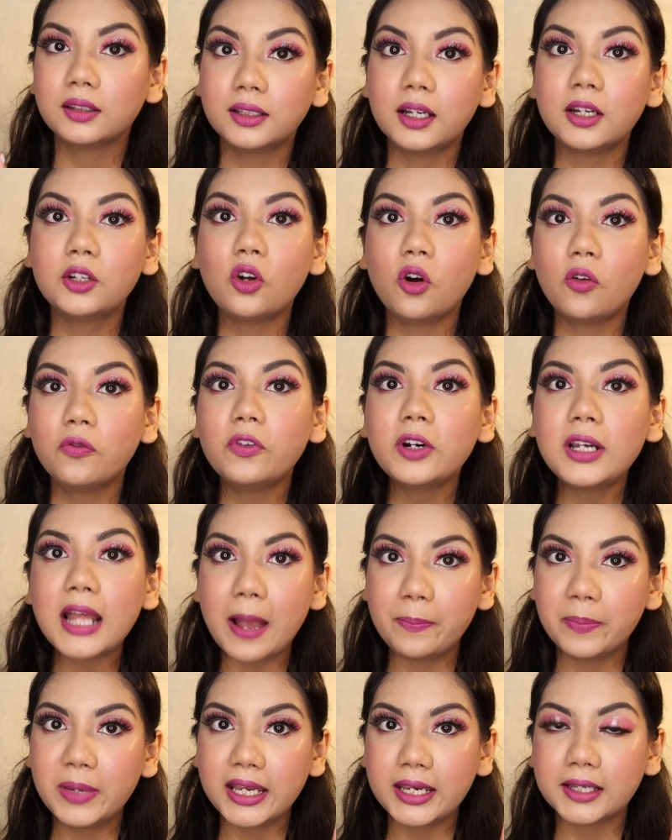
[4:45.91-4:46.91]
The doe foot
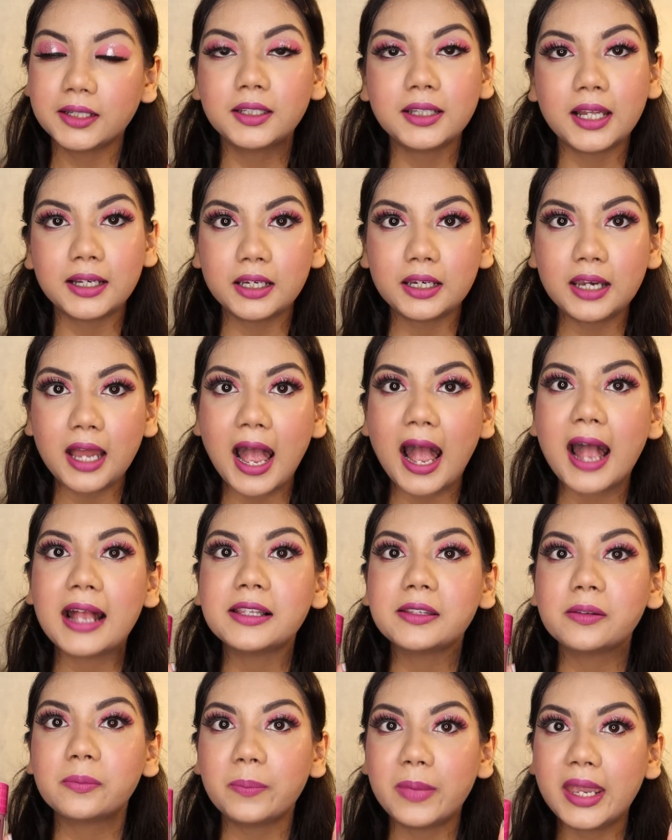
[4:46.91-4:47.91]
applicator that it
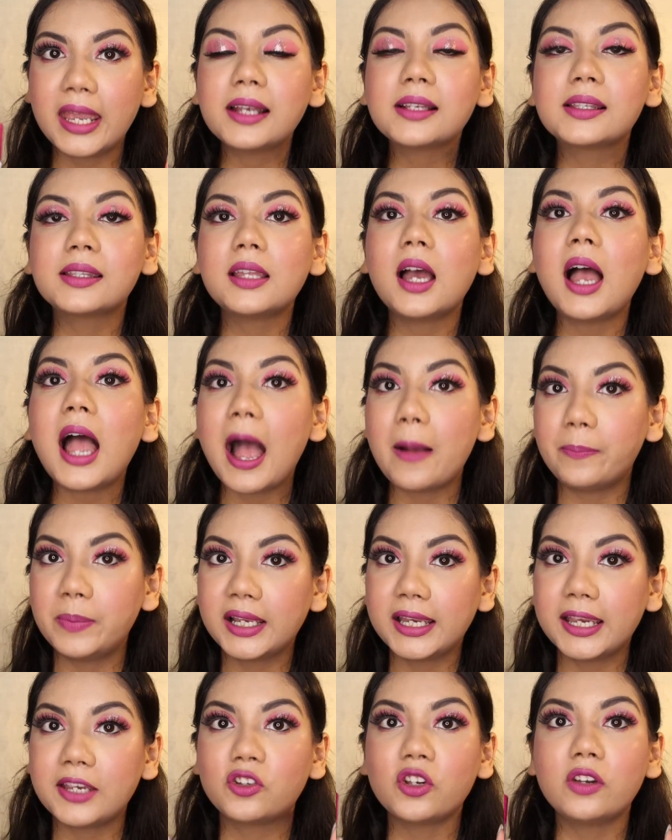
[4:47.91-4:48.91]
has makes the
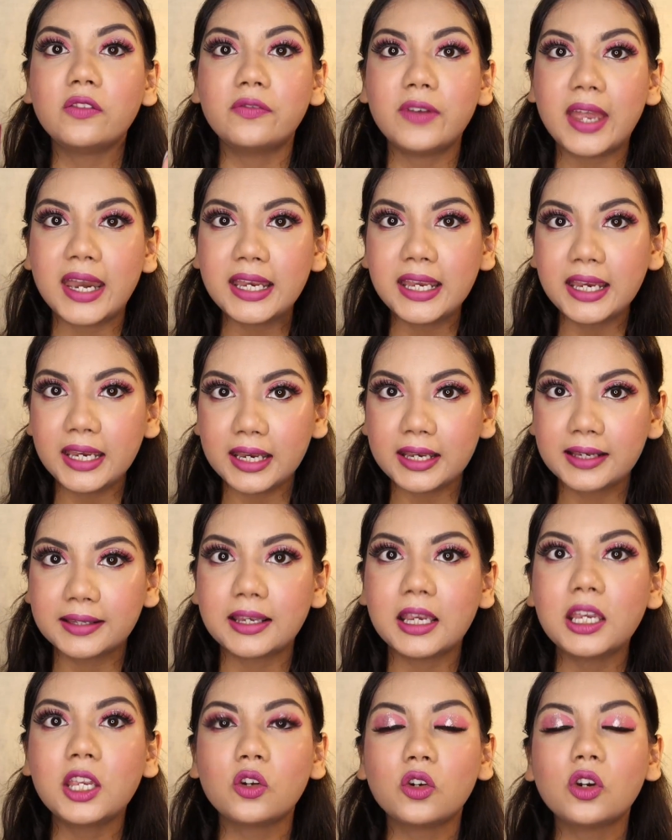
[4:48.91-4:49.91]
application very
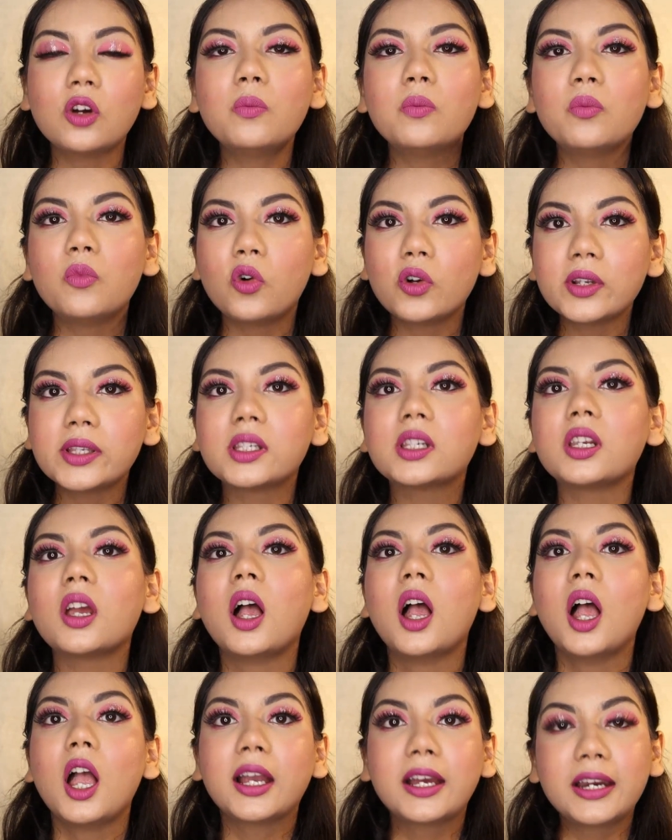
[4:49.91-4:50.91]
easy. Most
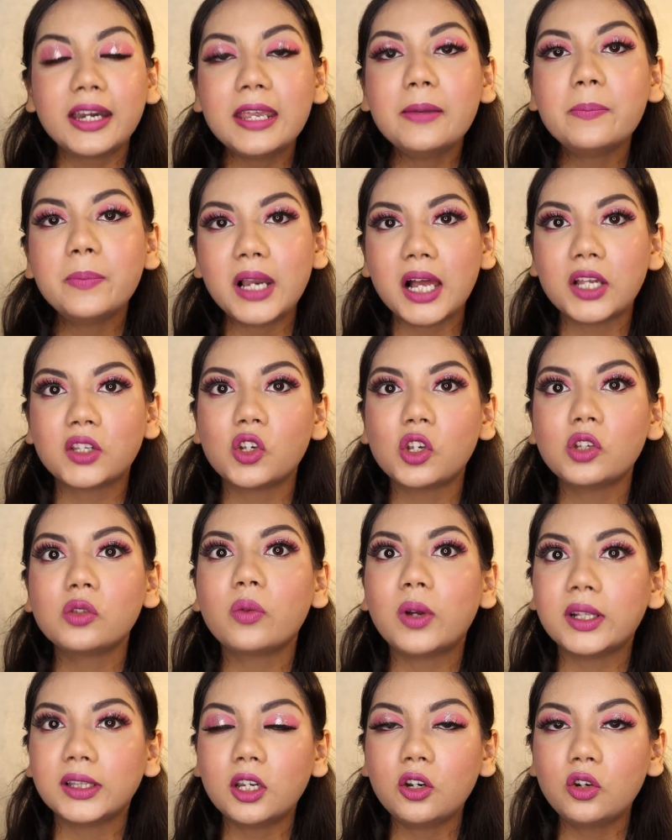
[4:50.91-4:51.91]
cream
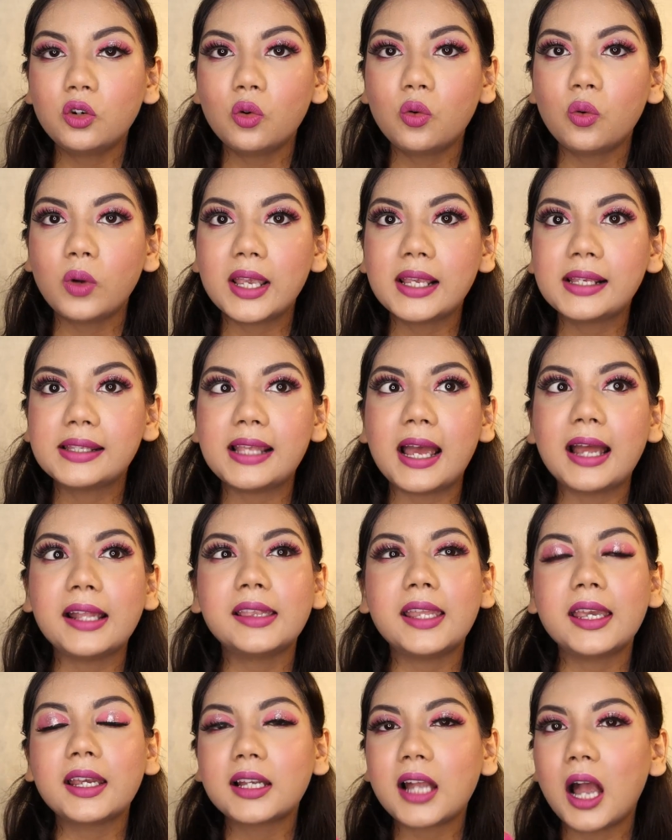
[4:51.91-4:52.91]
blushes, what they do is
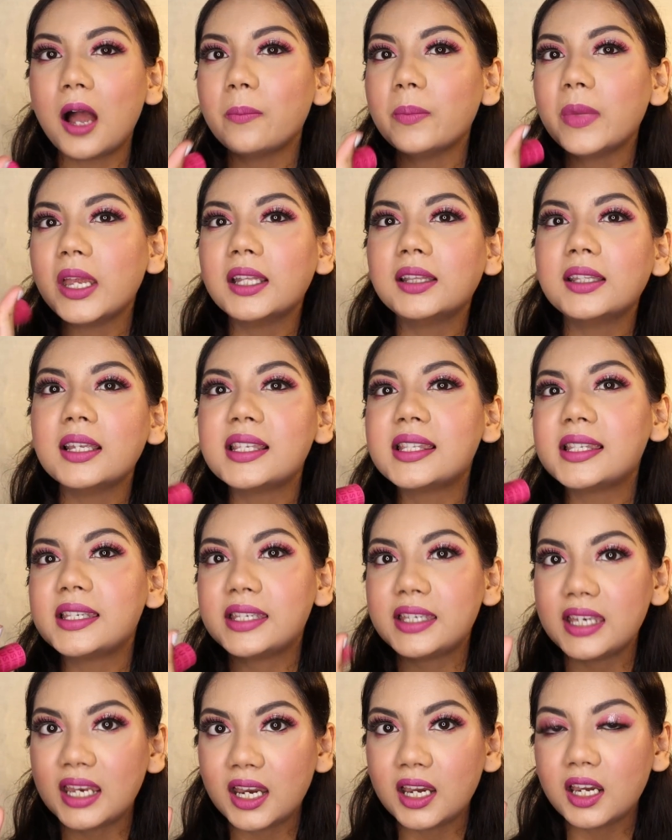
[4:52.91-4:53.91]
that they come in this
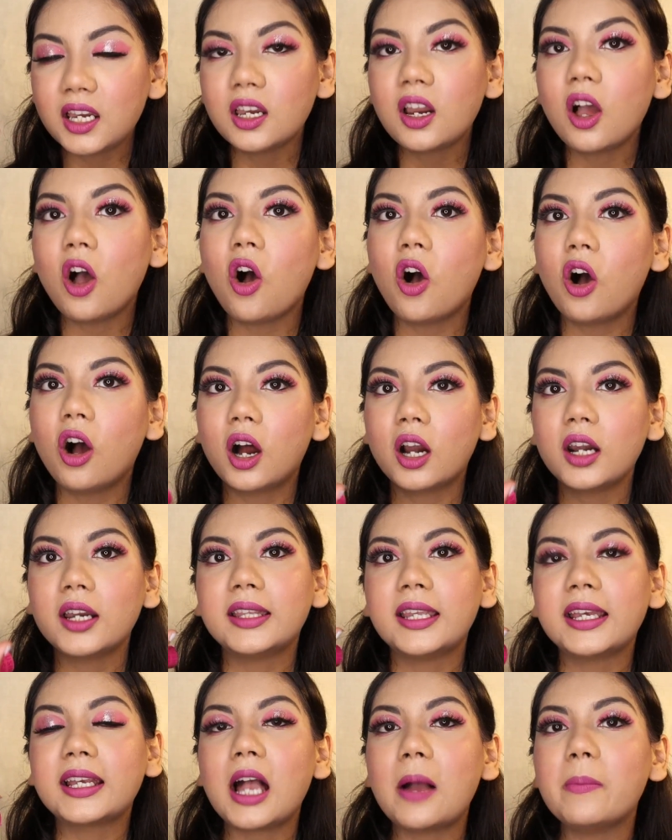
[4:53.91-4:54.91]
tin
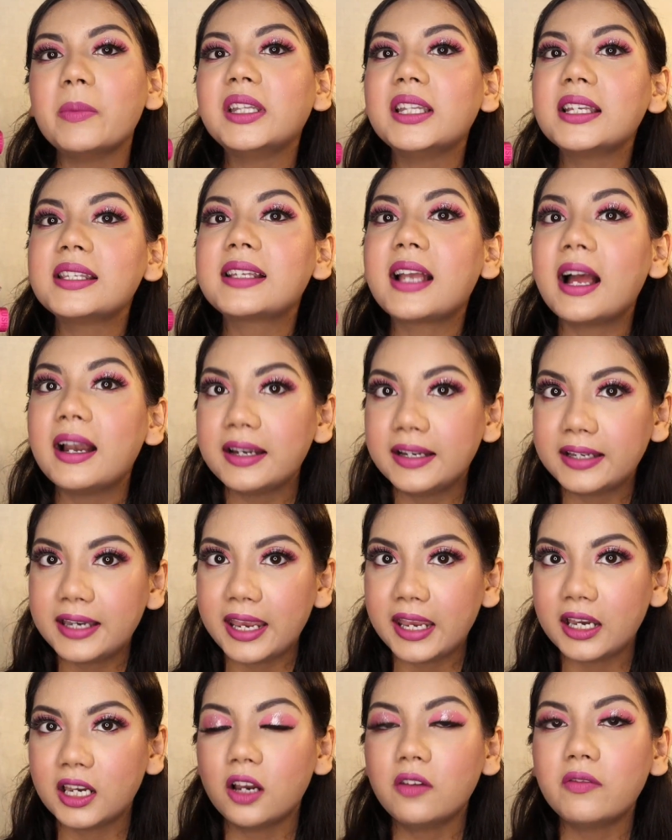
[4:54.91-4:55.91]
or they come in this
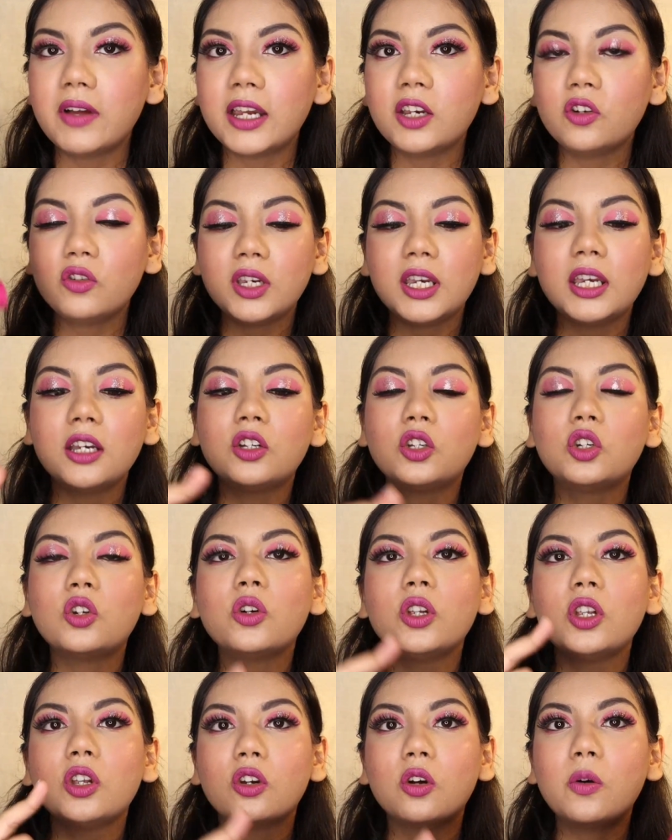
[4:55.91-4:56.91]
container where you need
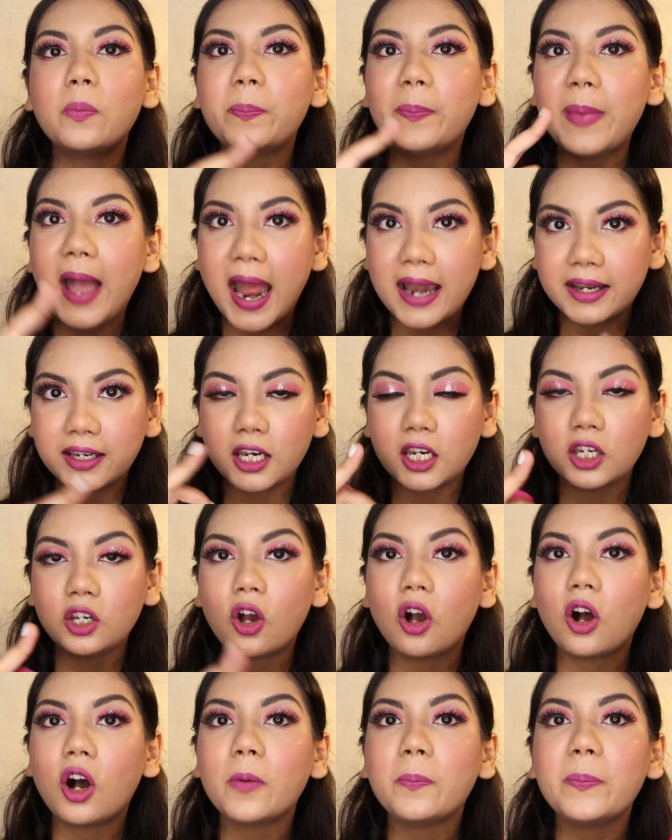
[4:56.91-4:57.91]
to, you know, pat
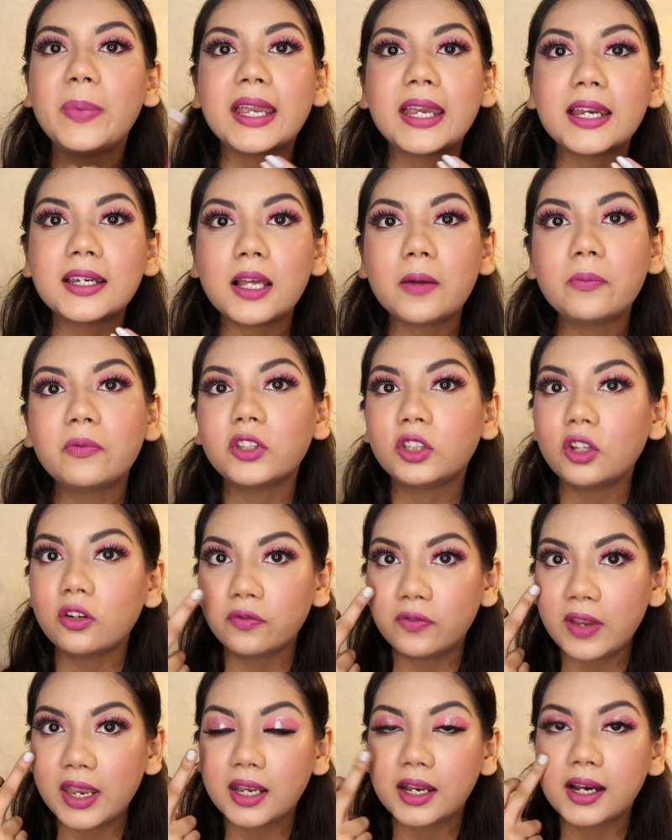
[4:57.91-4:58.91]
it or pick it up with
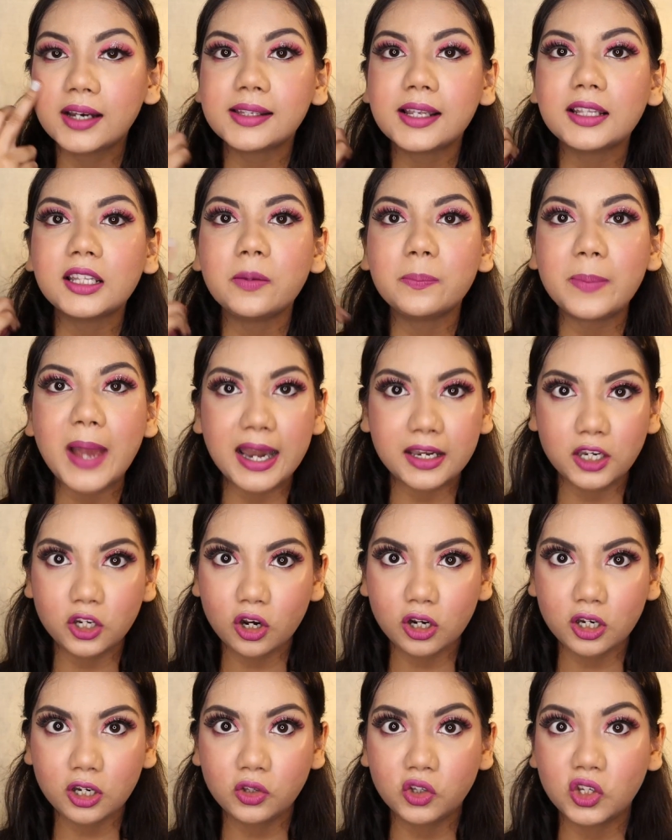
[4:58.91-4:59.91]
your fingers and then pat
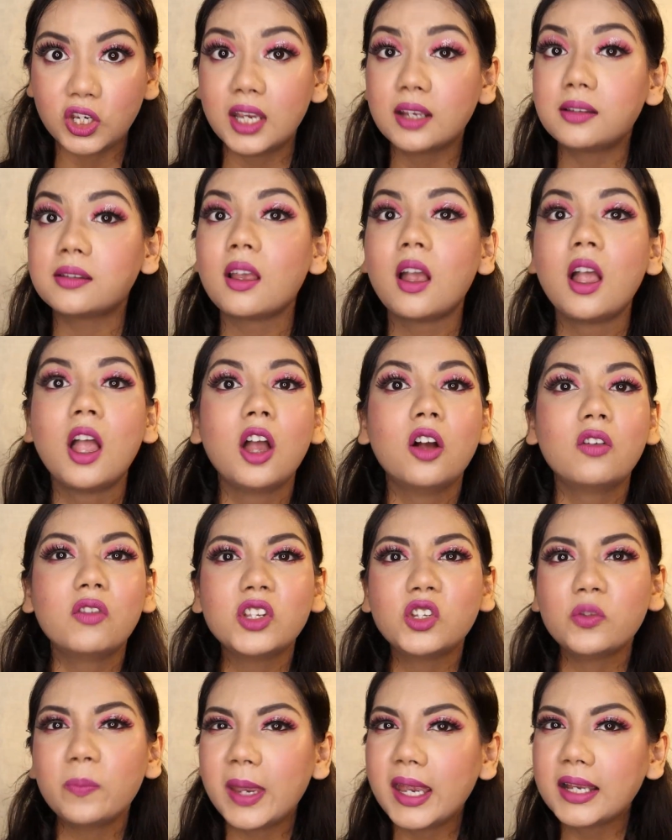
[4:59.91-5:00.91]
it on your cheeks,
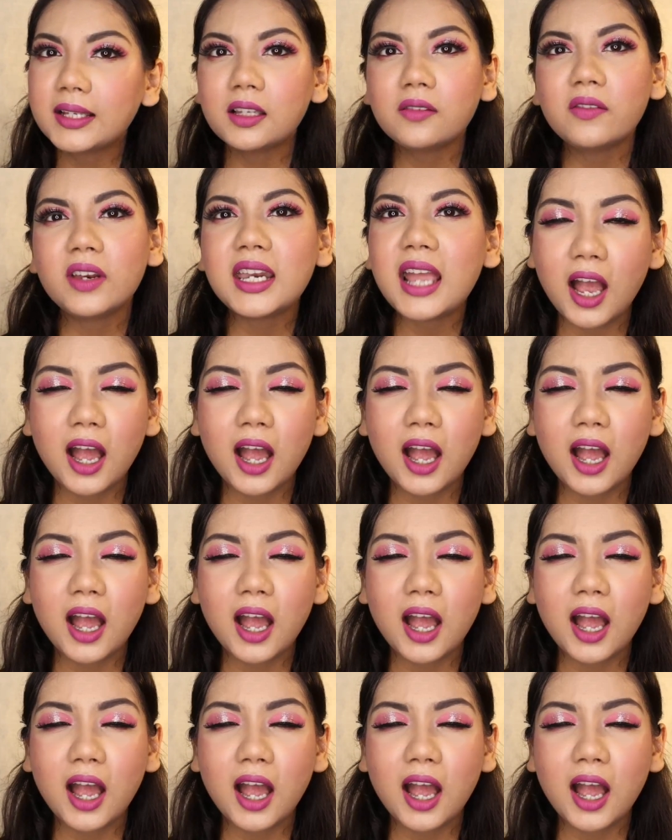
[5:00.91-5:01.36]
which makes it very